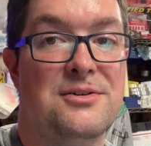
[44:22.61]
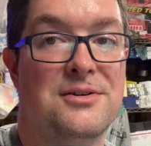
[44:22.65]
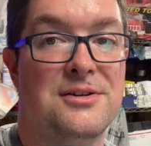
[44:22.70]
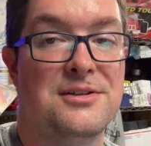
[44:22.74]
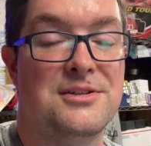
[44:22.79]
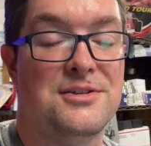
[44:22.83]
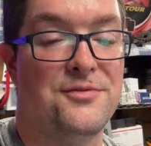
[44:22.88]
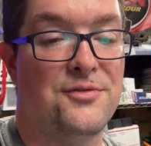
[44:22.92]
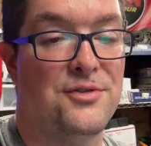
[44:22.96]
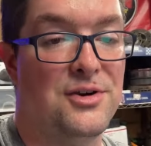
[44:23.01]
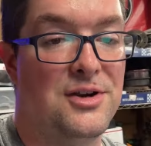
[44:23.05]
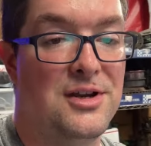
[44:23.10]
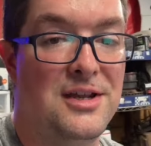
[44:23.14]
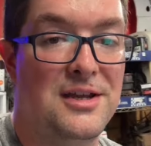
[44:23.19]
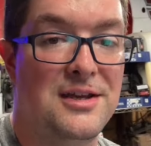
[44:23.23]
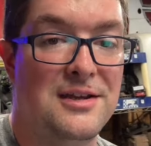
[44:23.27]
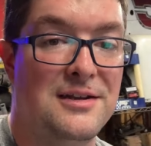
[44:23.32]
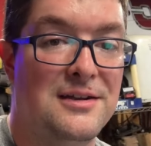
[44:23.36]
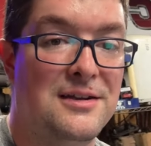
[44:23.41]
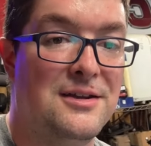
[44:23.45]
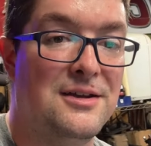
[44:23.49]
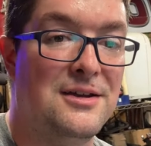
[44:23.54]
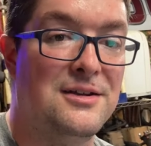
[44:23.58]
It's free,
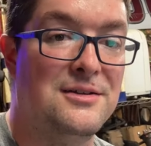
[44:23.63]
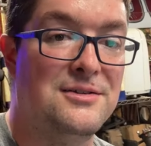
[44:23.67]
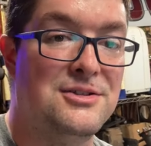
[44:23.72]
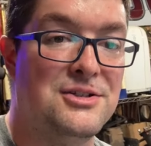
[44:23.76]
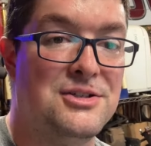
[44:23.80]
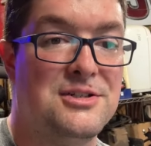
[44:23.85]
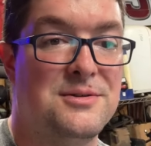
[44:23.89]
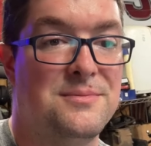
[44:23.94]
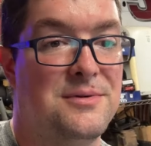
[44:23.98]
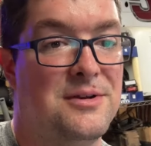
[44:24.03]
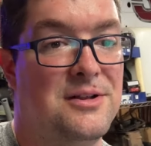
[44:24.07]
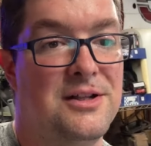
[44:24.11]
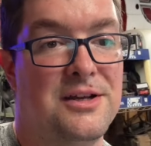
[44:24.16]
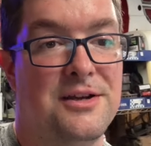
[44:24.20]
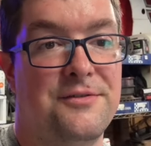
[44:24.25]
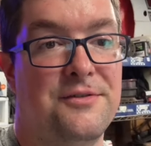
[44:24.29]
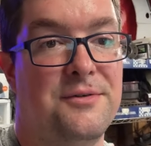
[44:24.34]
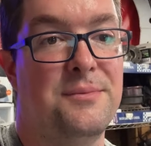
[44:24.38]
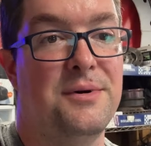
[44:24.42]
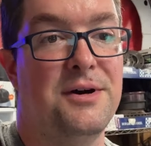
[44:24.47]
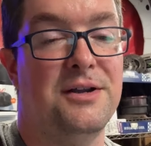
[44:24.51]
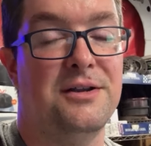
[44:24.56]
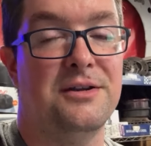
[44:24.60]
and just a click of
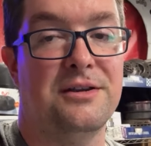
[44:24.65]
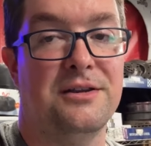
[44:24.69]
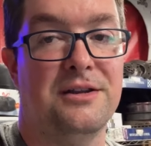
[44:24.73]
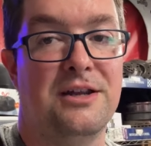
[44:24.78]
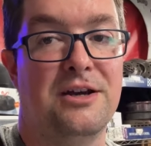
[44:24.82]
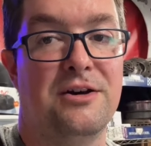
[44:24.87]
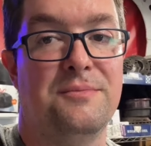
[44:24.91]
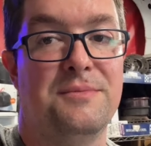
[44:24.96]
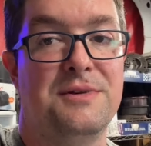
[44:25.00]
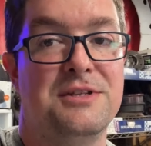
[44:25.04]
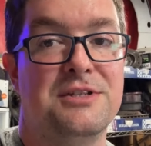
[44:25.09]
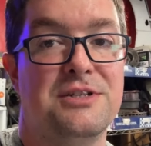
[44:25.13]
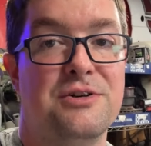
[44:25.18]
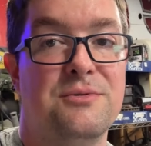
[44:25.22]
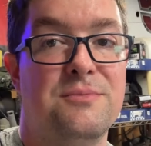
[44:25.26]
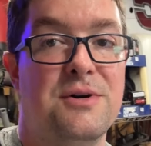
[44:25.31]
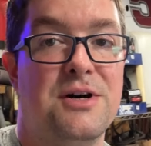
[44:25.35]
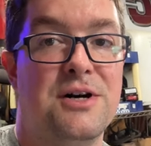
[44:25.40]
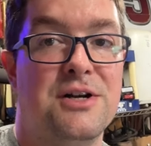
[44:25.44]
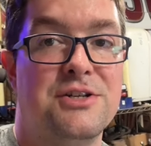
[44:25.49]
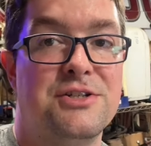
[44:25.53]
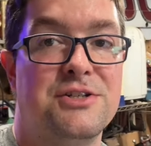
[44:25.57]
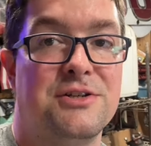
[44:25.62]
a button can help me so
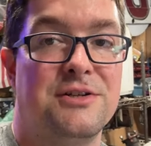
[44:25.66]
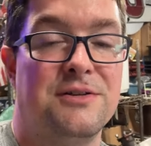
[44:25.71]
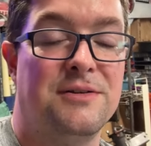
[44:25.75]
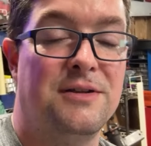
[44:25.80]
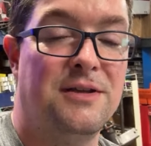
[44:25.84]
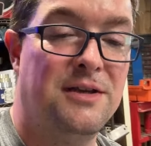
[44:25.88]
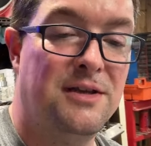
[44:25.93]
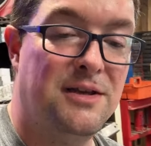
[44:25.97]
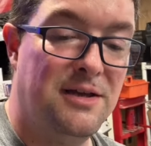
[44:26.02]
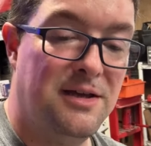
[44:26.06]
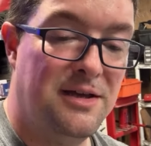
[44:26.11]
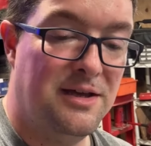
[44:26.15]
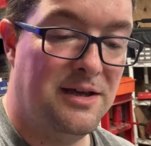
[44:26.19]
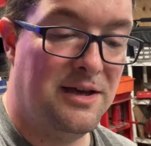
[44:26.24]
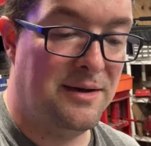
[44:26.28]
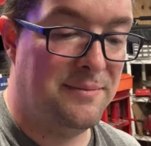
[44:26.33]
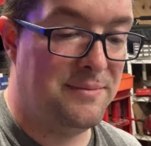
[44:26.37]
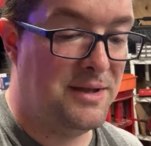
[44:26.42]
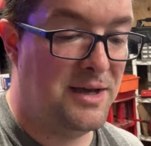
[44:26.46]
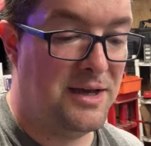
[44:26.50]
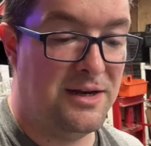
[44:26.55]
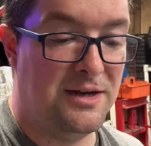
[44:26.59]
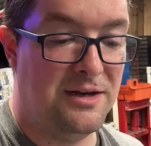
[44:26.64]
much, and
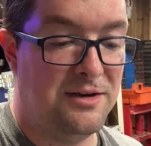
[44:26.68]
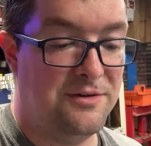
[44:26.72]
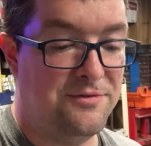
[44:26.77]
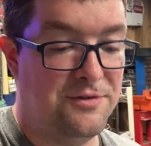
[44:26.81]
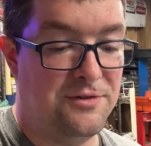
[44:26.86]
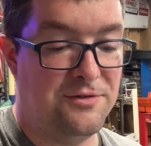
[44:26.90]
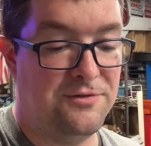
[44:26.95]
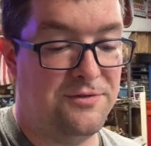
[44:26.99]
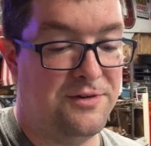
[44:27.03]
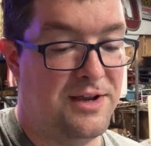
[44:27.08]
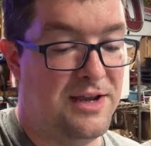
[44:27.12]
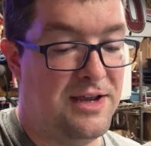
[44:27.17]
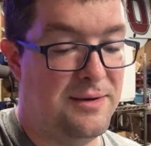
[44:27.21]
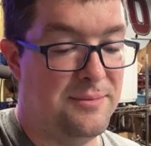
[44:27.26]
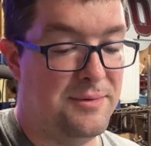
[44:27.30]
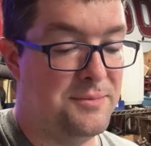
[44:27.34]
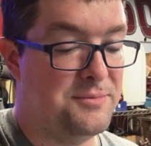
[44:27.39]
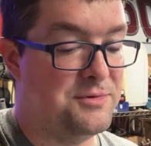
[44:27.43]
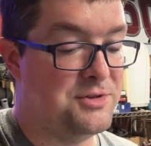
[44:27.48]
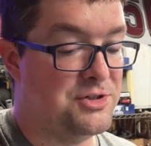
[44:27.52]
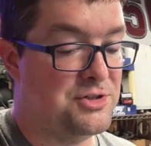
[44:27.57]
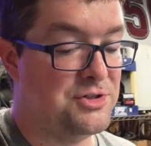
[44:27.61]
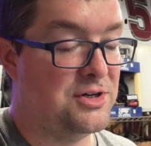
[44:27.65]
I'm not in it for fame.
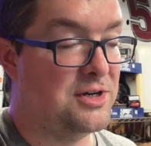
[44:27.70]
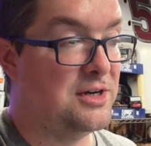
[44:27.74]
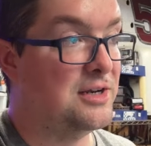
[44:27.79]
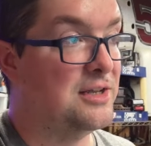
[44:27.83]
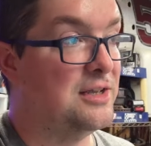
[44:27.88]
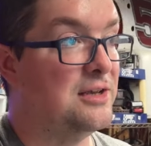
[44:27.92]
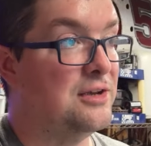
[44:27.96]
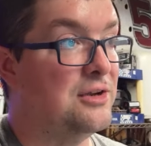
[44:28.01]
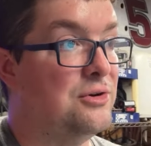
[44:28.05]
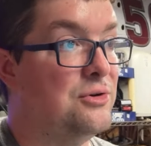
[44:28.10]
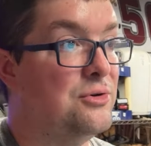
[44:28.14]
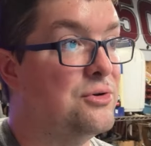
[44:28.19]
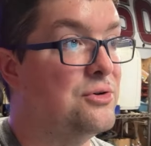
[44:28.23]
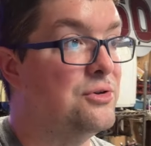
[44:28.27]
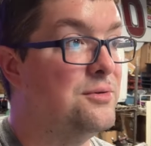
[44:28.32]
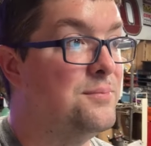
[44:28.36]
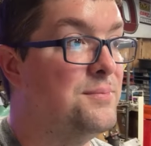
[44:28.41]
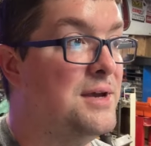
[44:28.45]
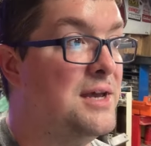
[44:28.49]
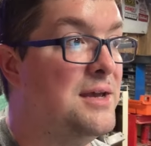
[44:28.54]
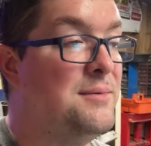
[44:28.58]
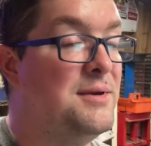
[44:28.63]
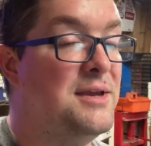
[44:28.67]
I'm just trying to get Google to
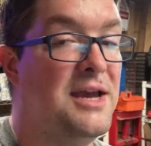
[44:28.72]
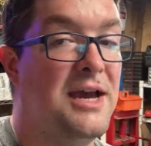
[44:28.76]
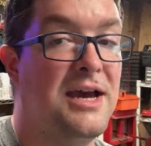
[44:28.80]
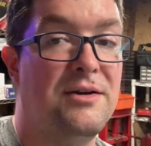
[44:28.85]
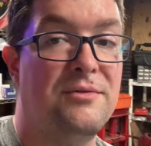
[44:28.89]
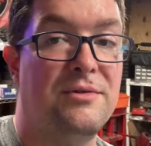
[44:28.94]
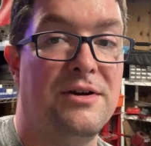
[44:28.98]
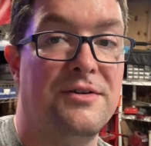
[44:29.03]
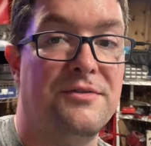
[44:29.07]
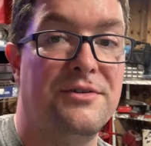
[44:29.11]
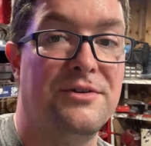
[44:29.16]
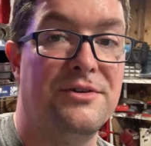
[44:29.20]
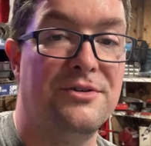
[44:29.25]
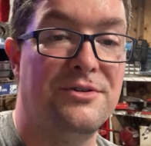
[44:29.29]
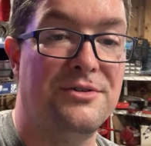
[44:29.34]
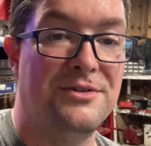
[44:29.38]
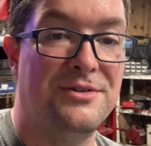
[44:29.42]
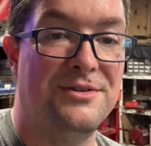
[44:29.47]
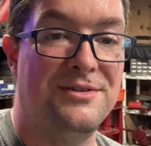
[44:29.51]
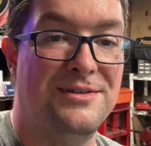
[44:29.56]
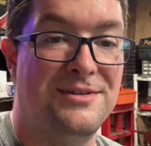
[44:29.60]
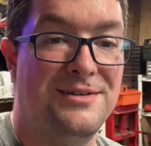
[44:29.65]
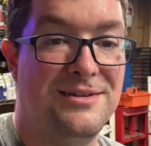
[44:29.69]
pay me ad revenue,
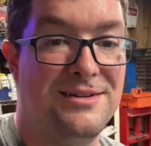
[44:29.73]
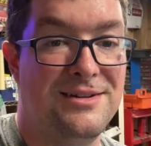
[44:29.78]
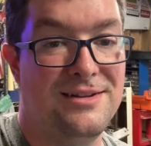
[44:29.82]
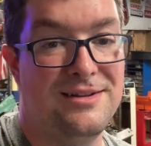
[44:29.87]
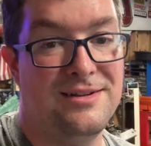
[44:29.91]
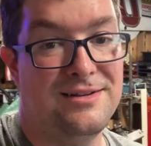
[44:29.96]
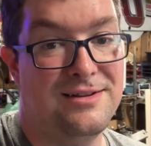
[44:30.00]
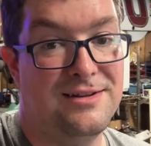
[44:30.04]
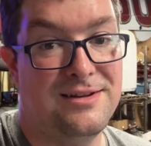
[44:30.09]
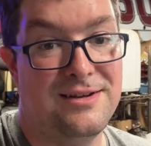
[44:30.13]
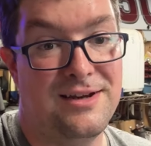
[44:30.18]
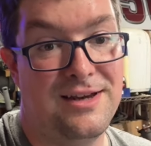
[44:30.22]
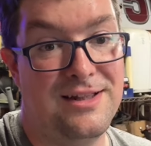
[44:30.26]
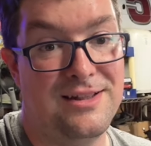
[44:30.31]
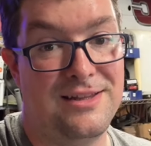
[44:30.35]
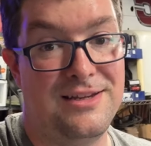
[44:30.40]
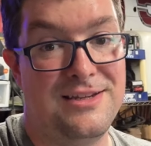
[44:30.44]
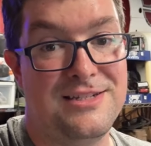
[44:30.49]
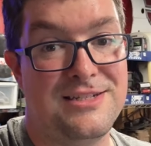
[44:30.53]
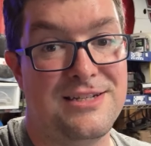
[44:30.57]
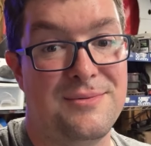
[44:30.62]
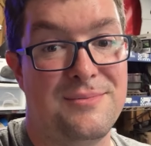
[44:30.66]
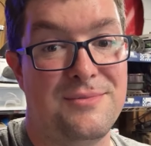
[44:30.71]
and at
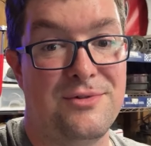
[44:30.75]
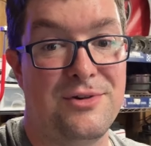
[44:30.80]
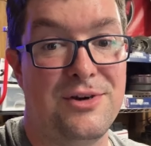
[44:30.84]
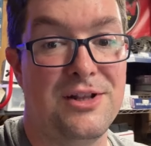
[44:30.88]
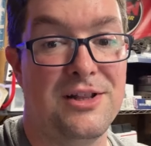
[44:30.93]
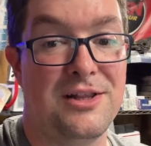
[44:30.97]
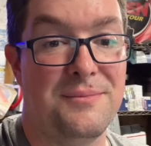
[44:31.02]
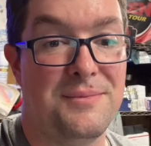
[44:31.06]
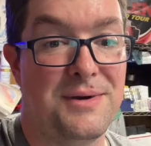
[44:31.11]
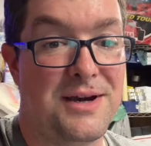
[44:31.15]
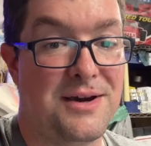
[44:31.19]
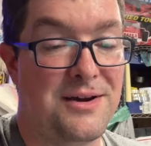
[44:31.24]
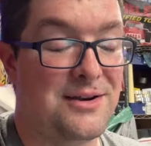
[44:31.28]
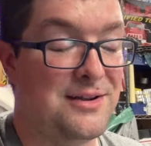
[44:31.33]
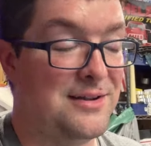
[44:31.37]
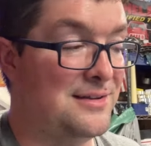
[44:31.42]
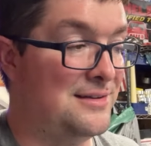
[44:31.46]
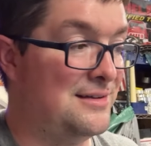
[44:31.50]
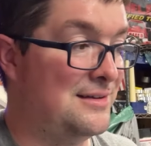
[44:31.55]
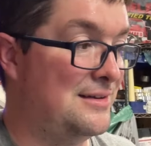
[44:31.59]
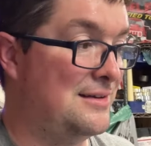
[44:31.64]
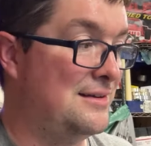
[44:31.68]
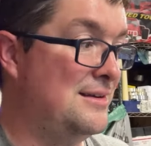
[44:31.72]
least I'm real about
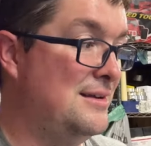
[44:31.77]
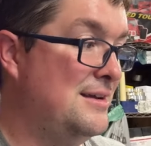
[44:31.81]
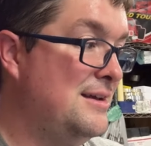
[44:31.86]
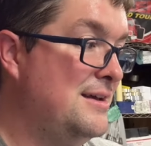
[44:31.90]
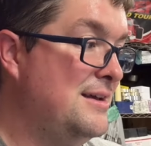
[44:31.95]
it. And